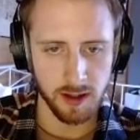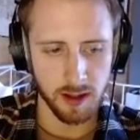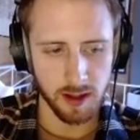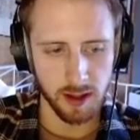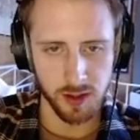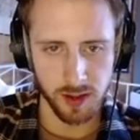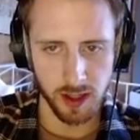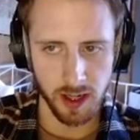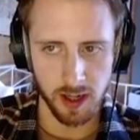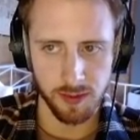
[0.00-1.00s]
this was
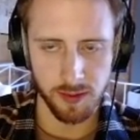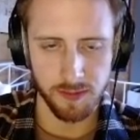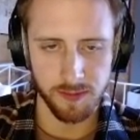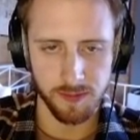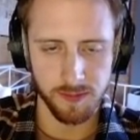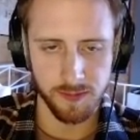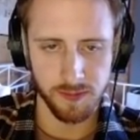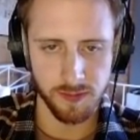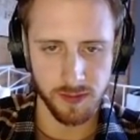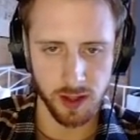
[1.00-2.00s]
going to happen.
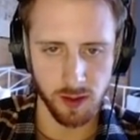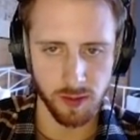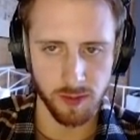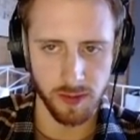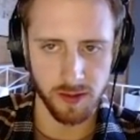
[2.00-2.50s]
They weren't prepared for